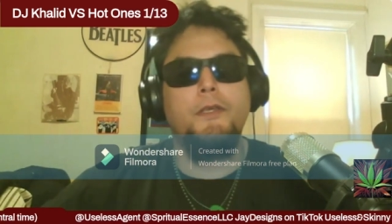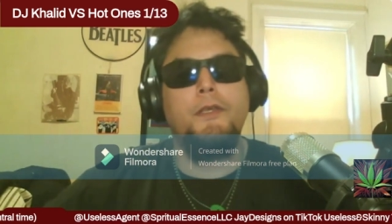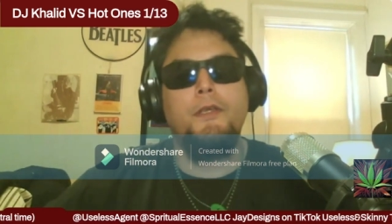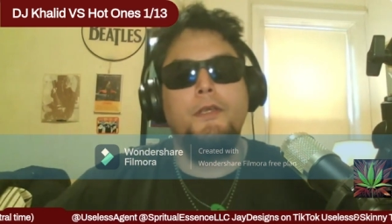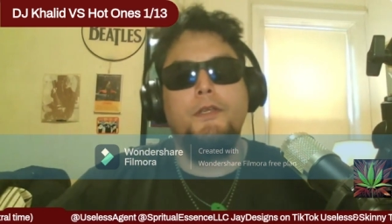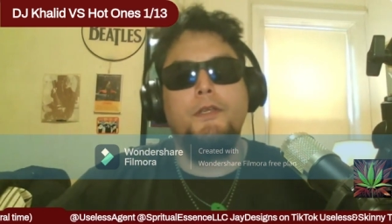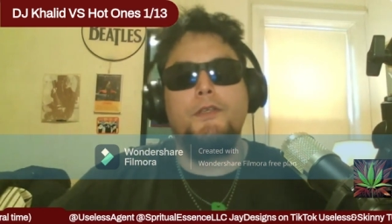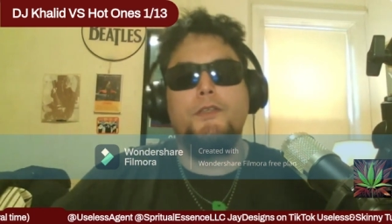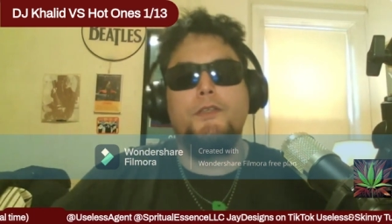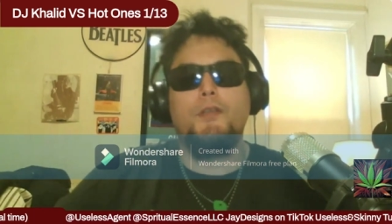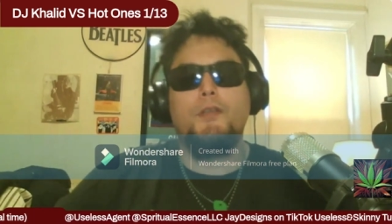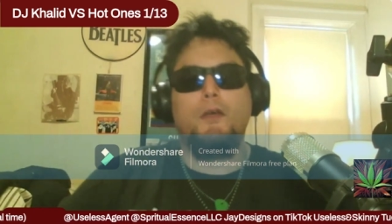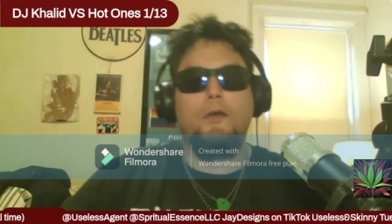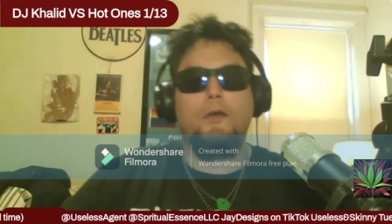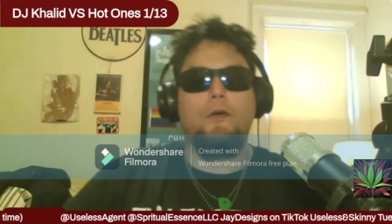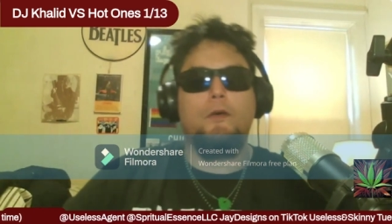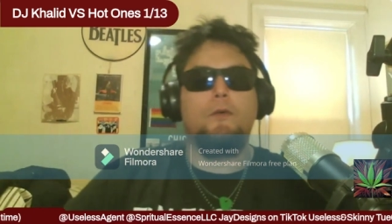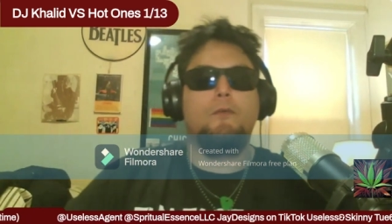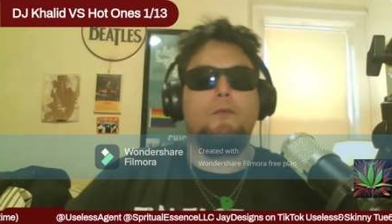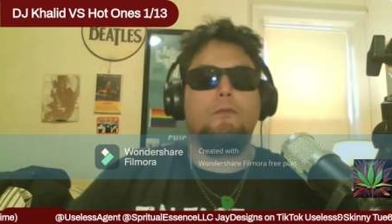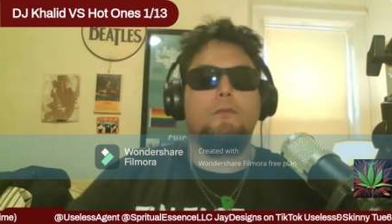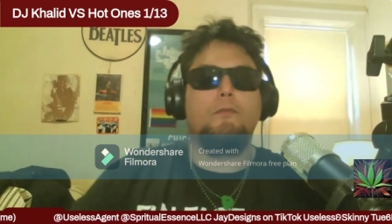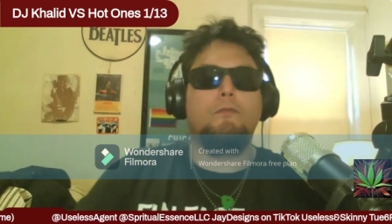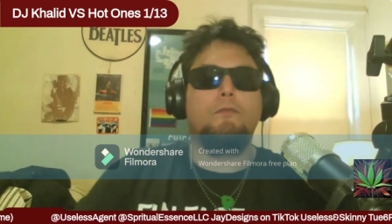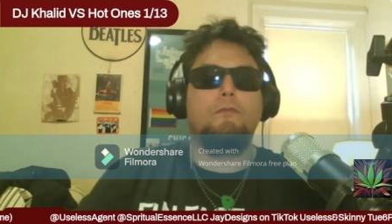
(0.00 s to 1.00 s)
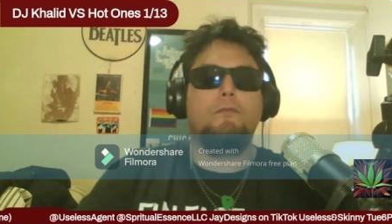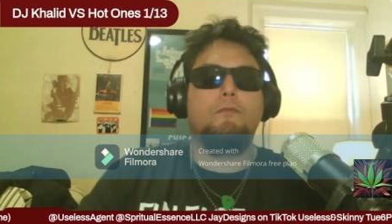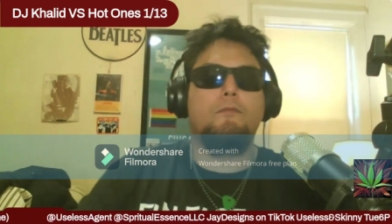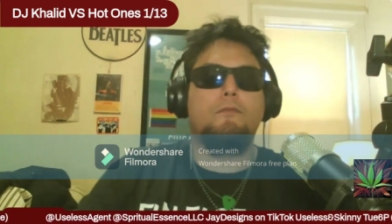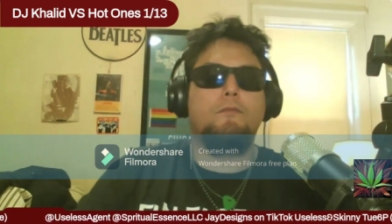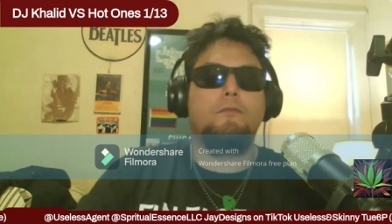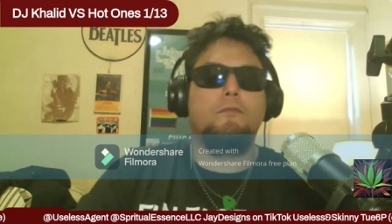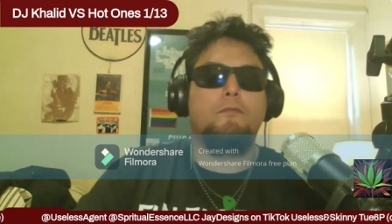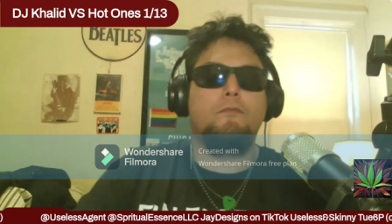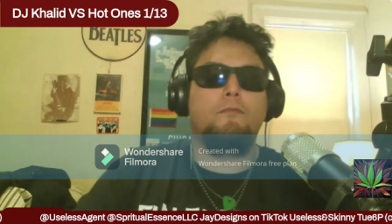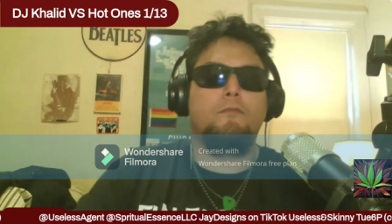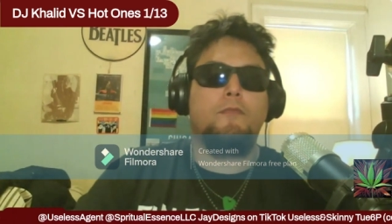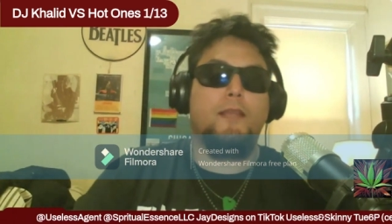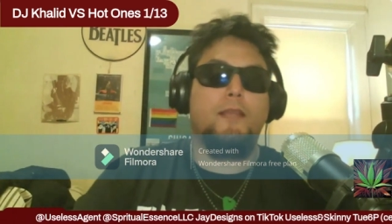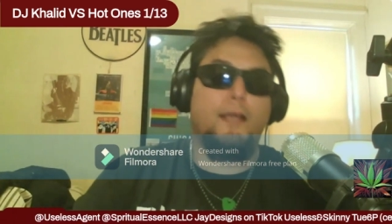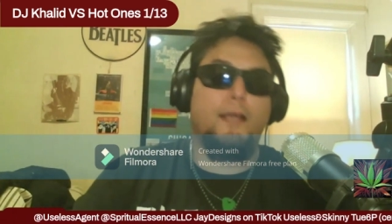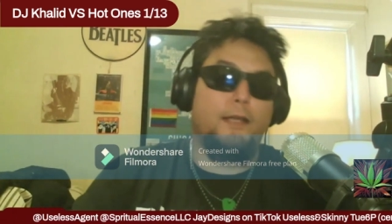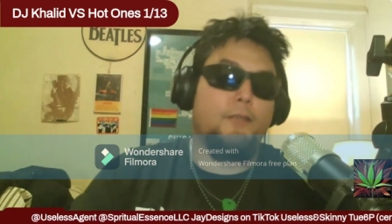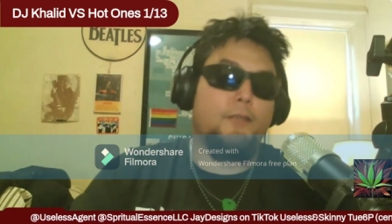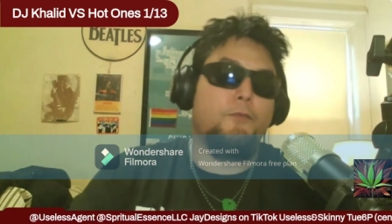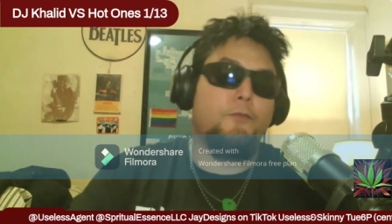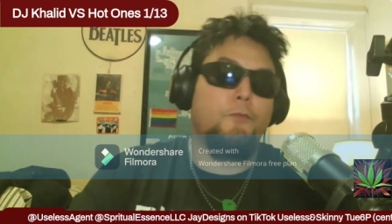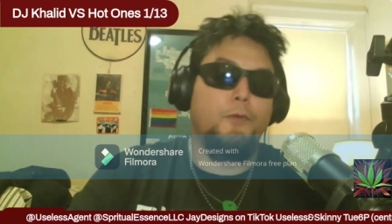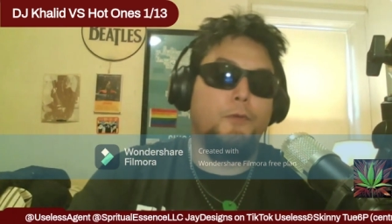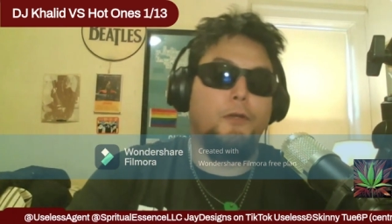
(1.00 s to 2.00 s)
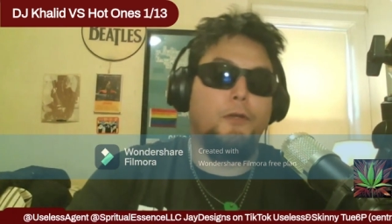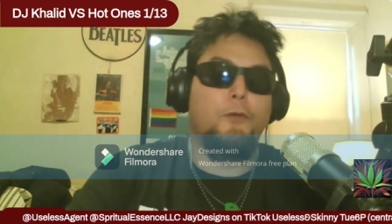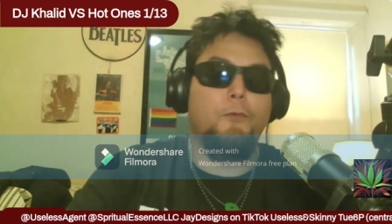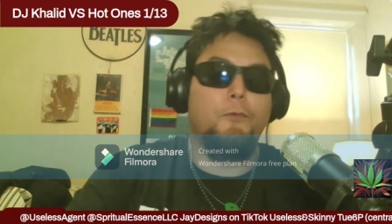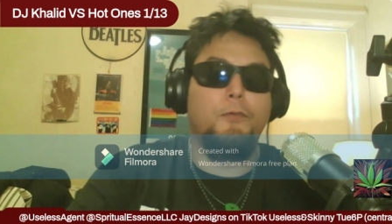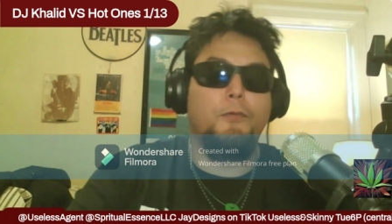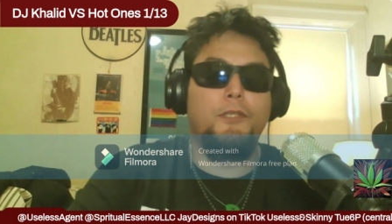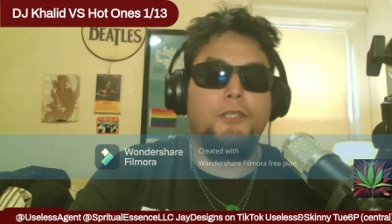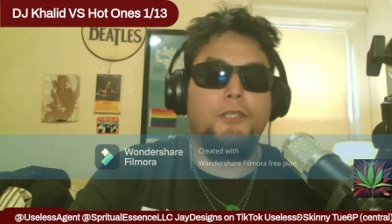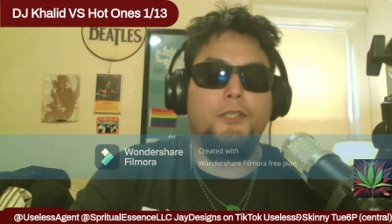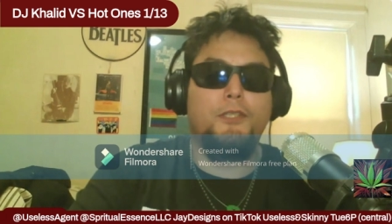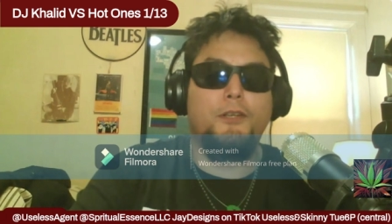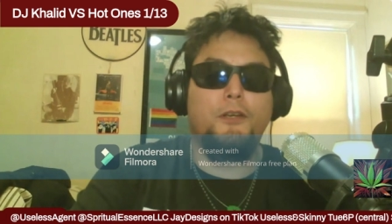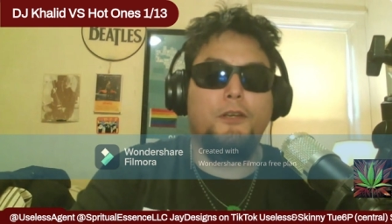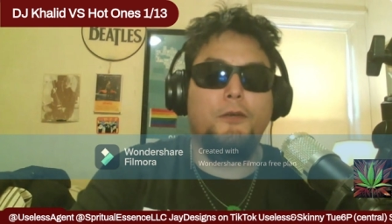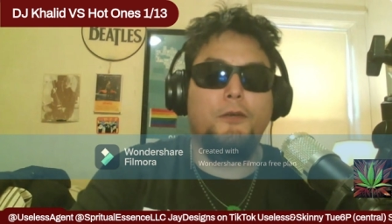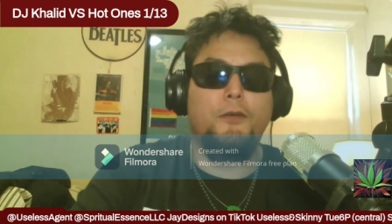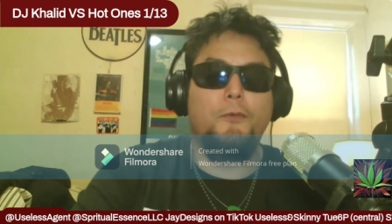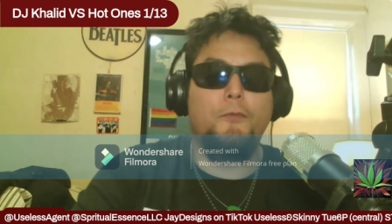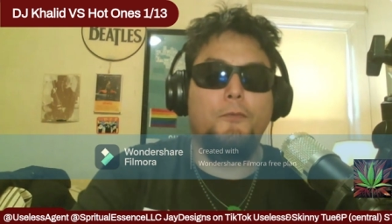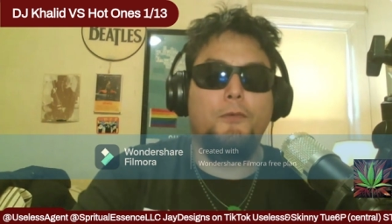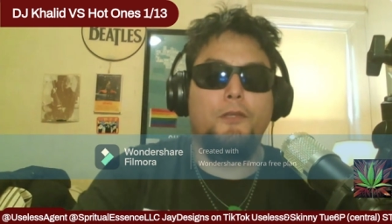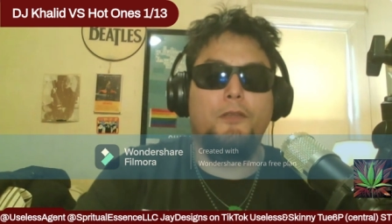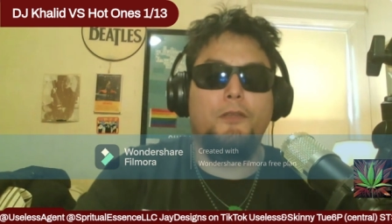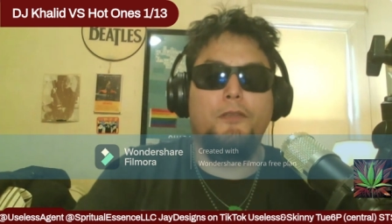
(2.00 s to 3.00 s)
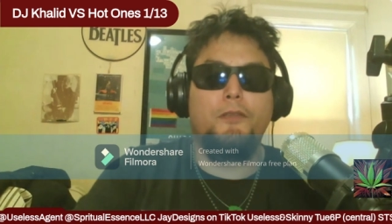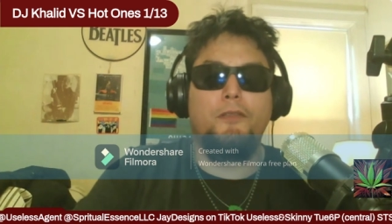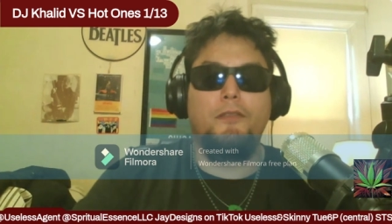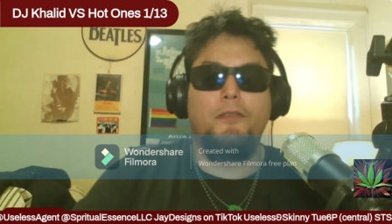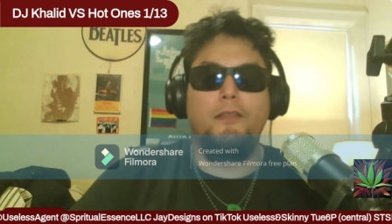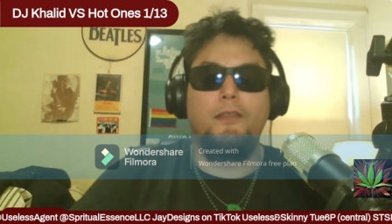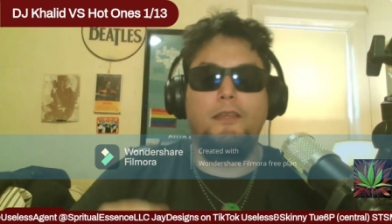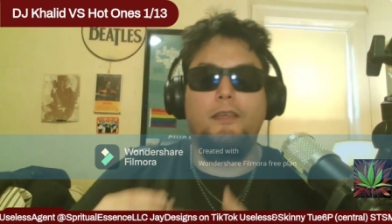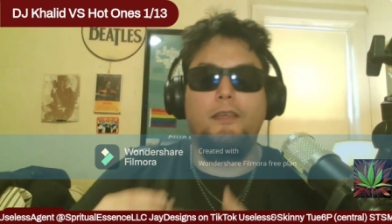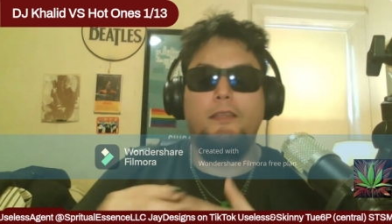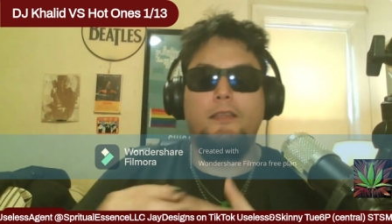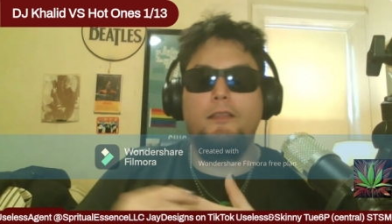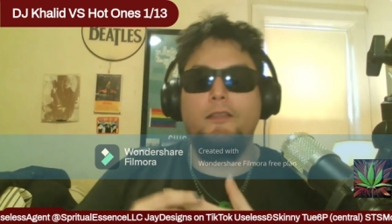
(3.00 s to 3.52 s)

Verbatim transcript: So that's where we start with the